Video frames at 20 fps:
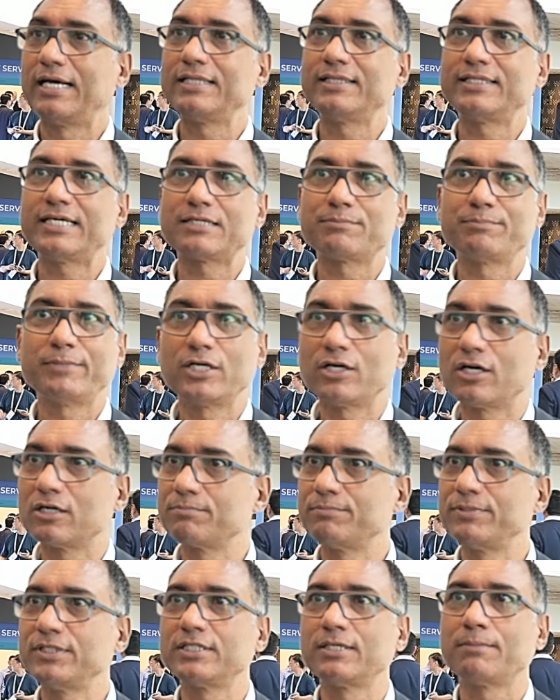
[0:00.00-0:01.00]
And that may
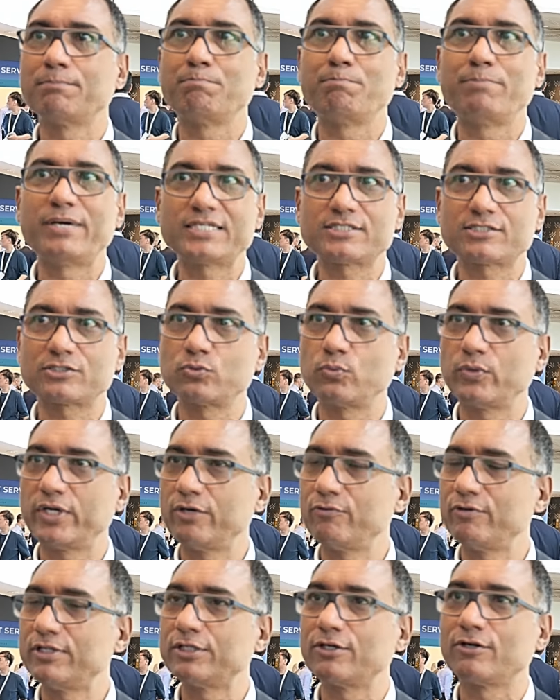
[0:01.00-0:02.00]
not be the best
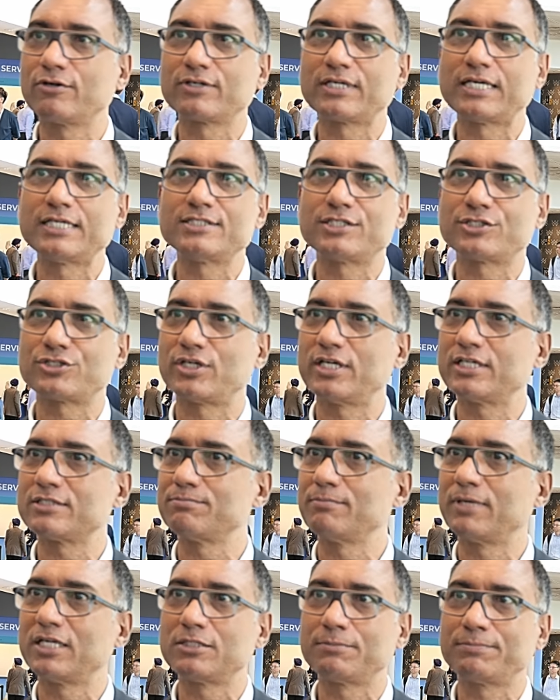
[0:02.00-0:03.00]
way when the organization
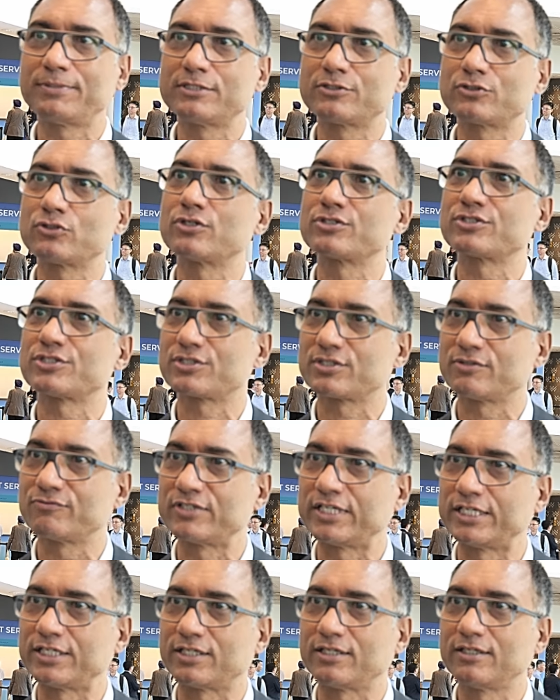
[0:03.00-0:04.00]
has multiple sources of
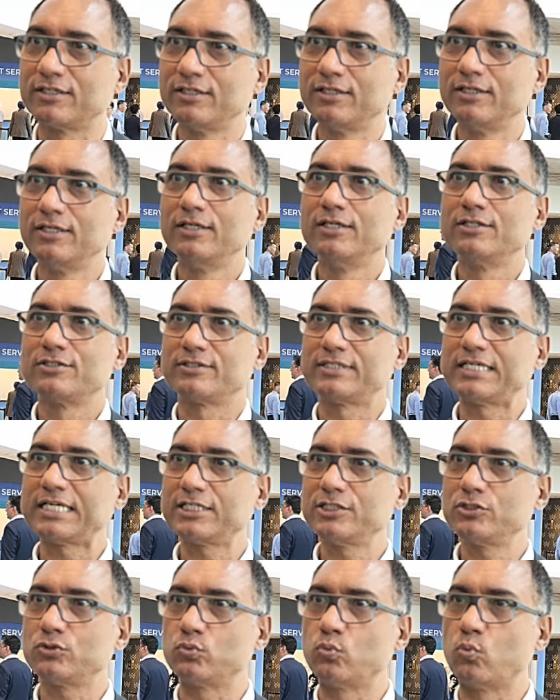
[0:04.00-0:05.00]
data. So
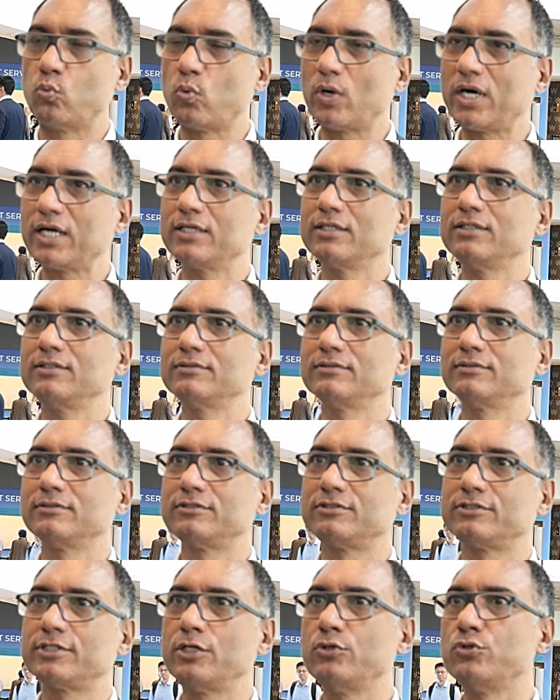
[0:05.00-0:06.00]
that is one
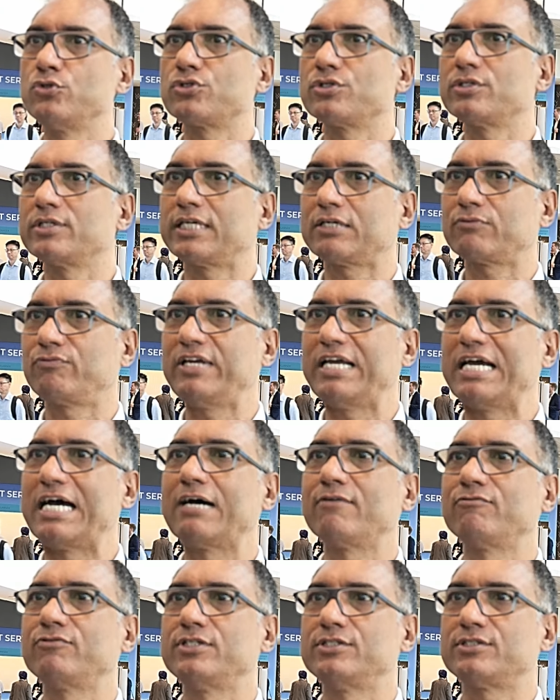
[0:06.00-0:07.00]
solution that we
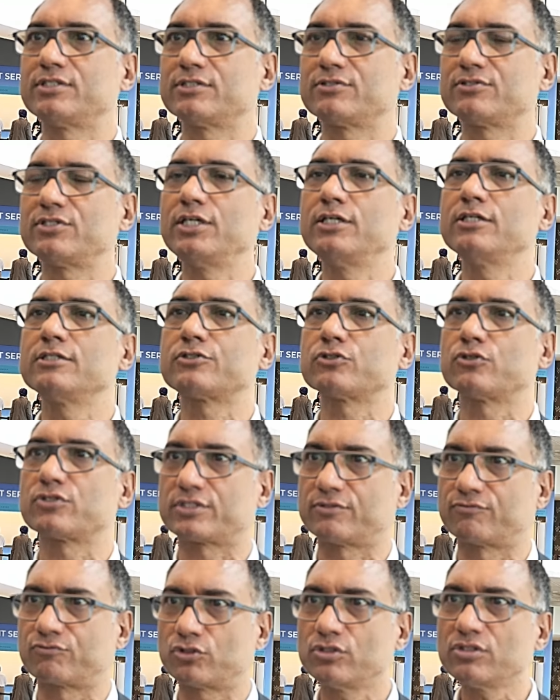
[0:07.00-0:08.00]
have, is a single
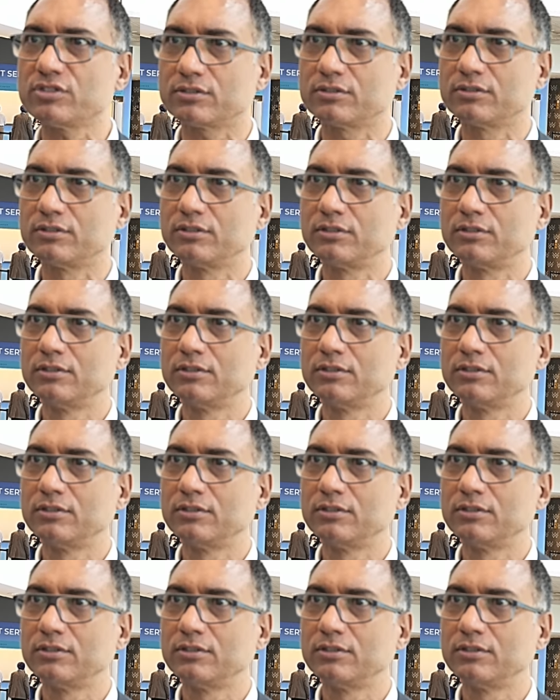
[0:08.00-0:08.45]
source of truth.